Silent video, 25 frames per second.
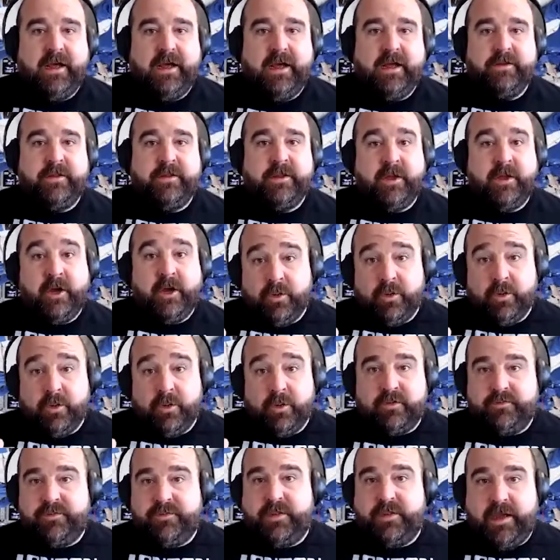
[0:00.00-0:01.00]
the owners
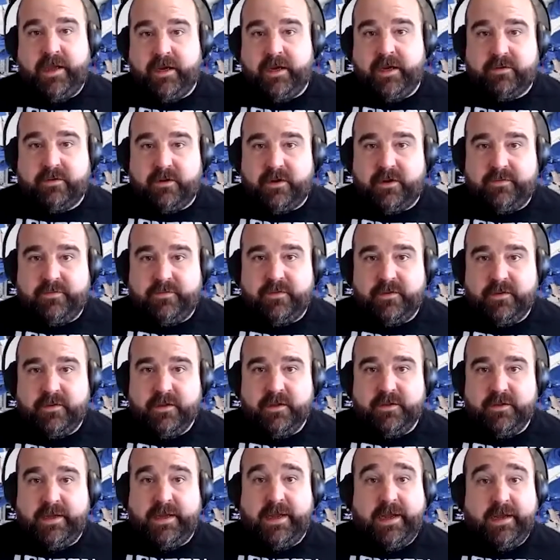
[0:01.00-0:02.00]
of the aircraft,
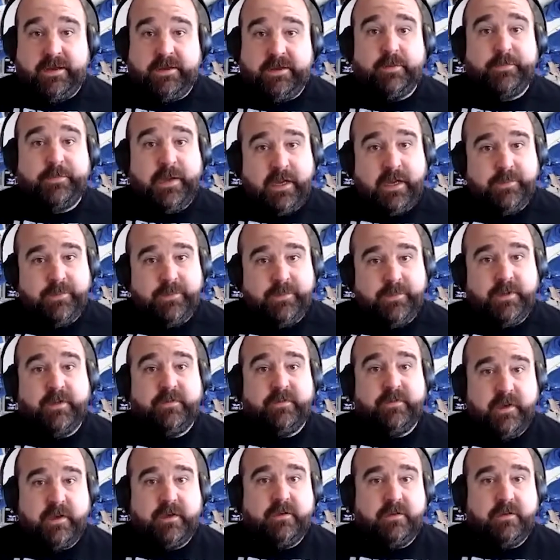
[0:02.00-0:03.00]
they add up how many
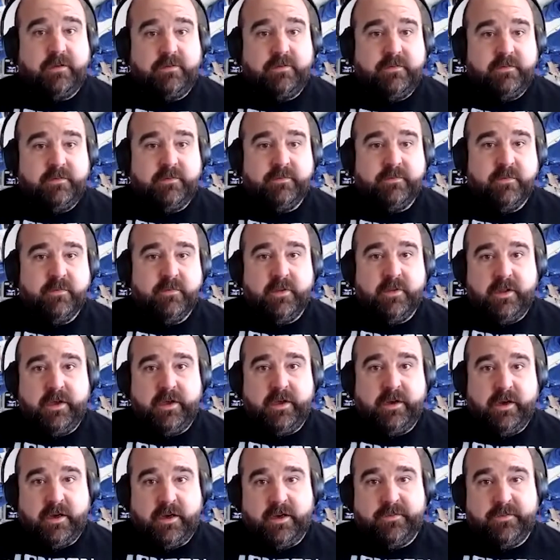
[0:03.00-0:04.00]
cycles,
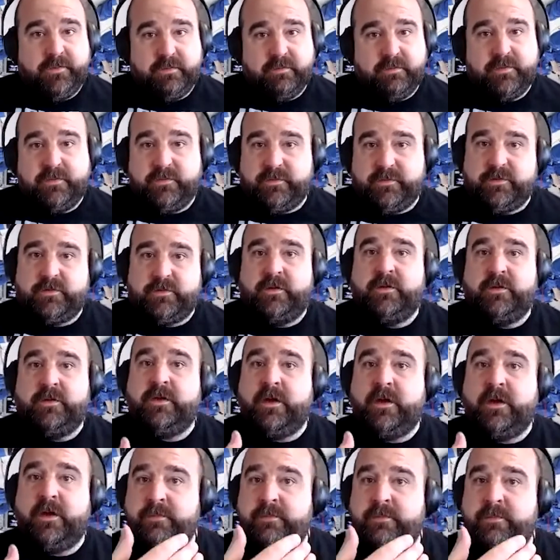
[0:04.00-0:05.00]
and after a certain
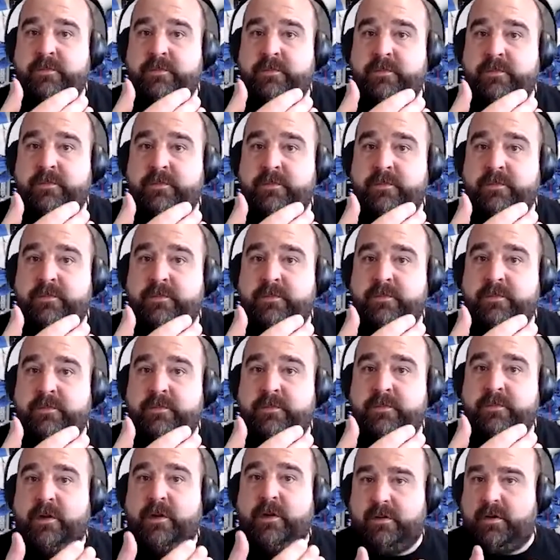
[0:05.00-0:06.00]
number of how
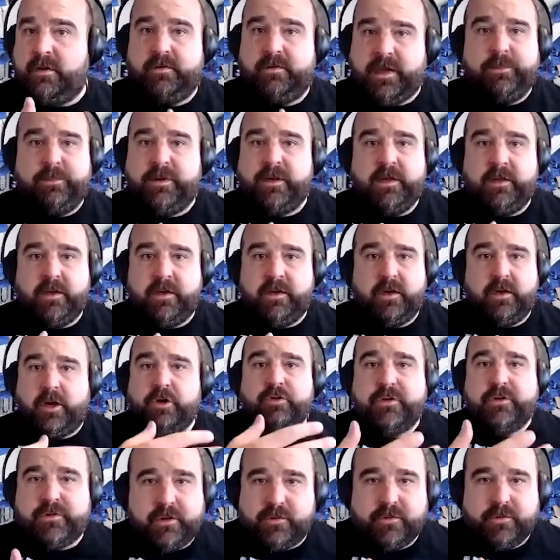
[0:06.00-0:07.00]
many 100
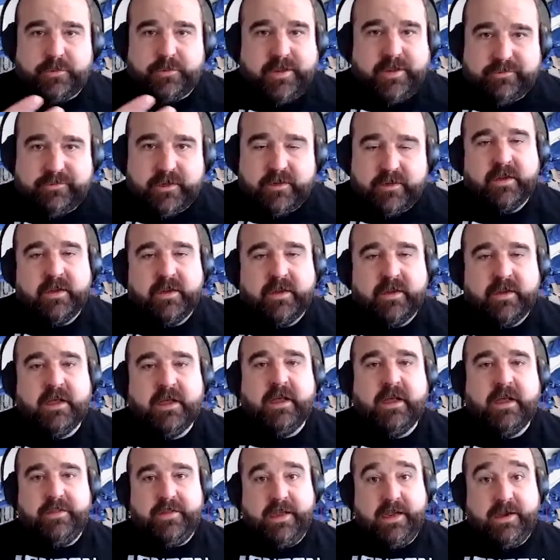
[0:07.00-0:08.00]
cycles, whatever it is,
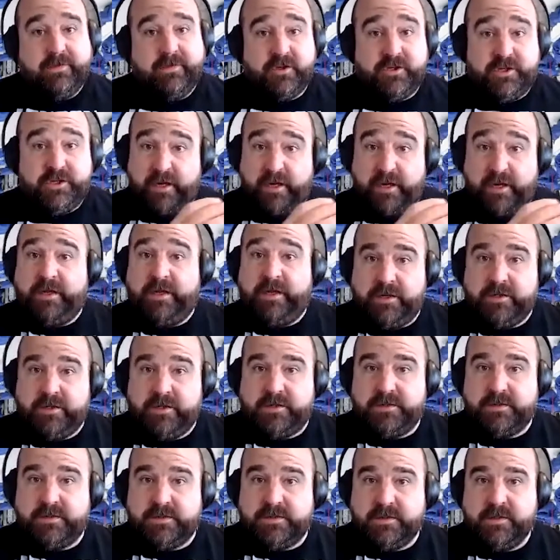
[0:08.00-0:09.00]
they have to check the
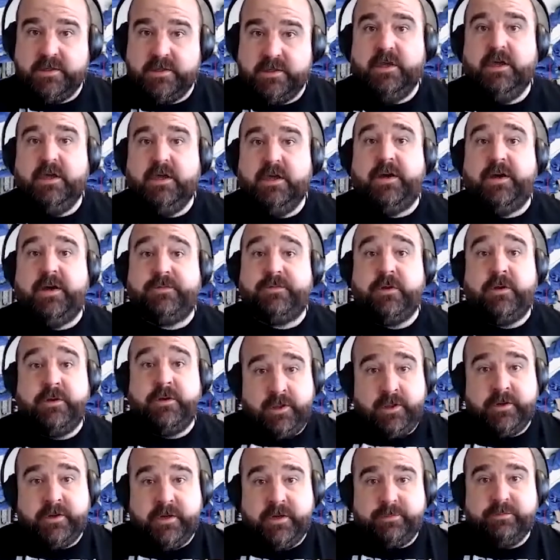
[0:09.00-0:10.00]
engines. After another
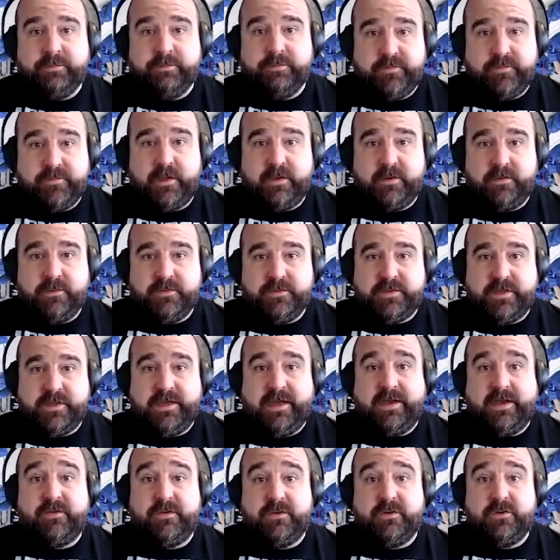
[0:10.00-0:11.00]
number of cycles, they have
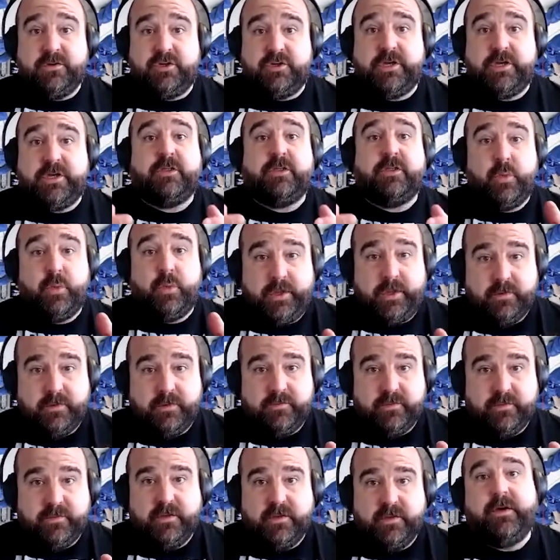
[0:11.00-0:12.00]
to check the wings.
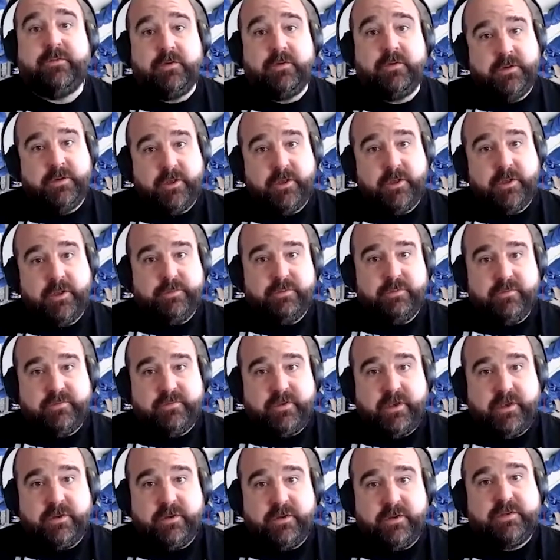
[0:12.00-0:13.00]
After another number of
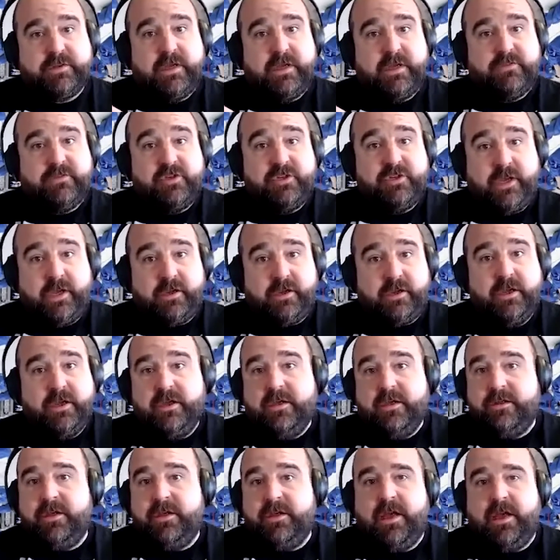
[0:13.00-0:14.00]
cycles, they have to check
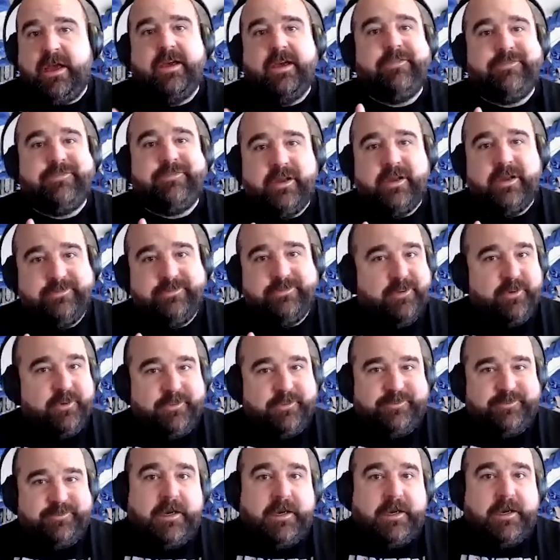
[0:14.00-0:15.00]
the airframe for
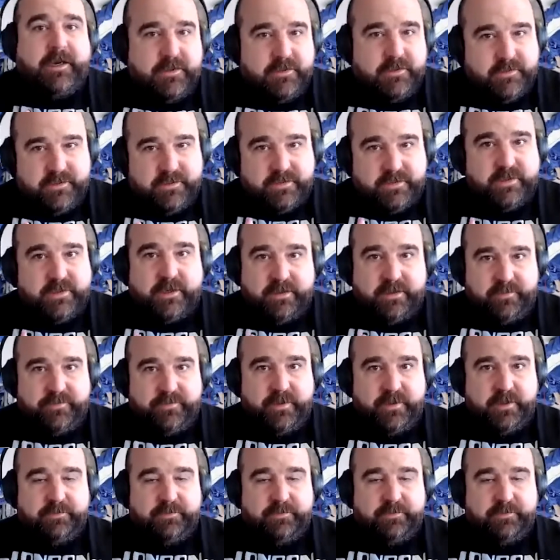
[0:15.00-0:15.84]
fractures, this kind of thing.